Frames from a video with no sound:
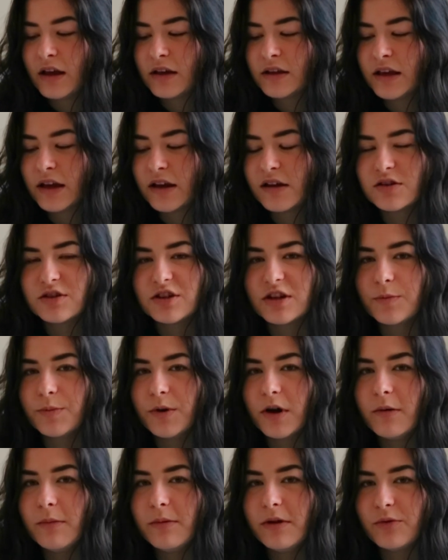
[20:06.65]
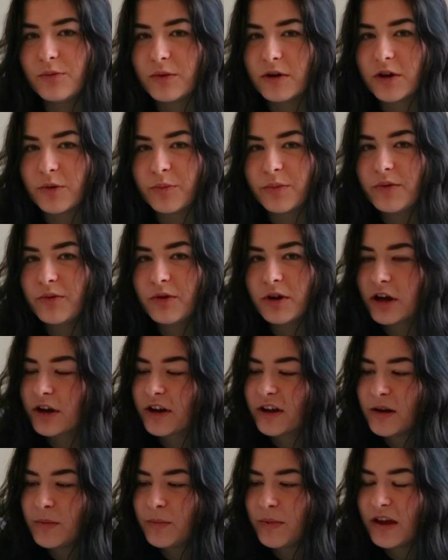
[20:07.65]
Yeah, she probably will, but we're not
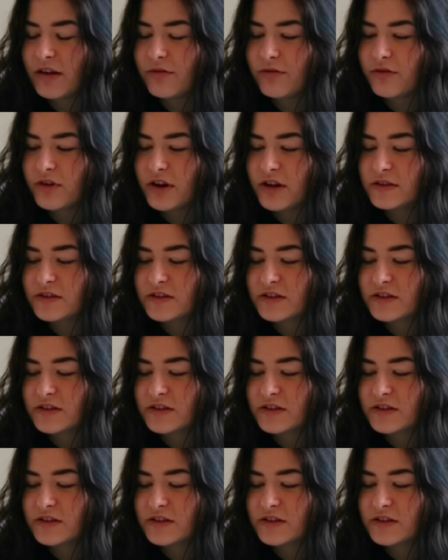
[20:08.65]
gonna pay for it,